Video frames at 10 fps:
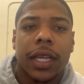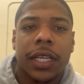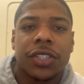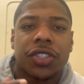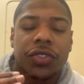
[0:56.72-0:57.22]

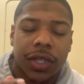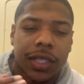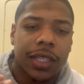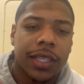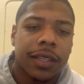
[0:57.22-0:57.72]
it's
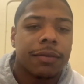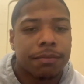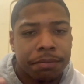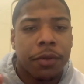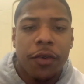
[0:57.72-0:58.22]
strictly
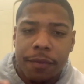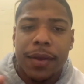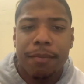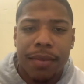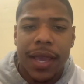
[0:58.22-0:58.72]

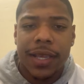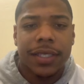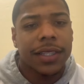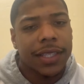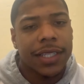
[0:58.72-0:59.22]
movement based
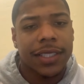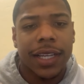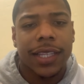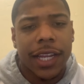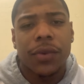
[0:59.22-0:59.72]
and things
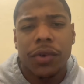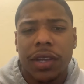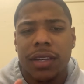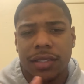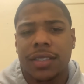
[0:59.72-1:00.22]
like that, and we'll
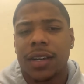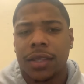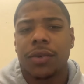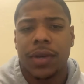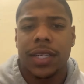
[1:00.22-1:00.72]
get into
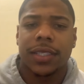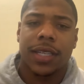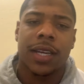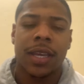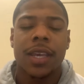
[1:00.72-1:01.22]
other ways
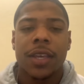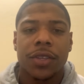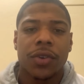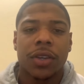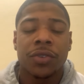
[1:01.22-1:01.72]
that
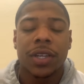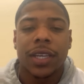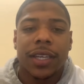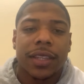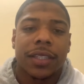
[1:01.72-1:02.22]
you could
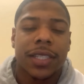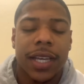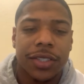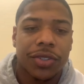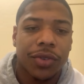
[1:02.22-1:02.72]
get the
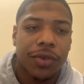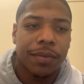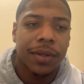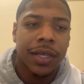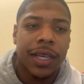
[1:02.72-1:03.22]
text through.
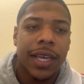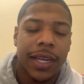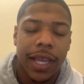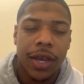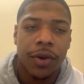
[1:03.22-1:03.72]
But in
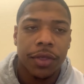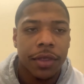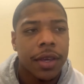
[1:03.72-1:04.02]
health,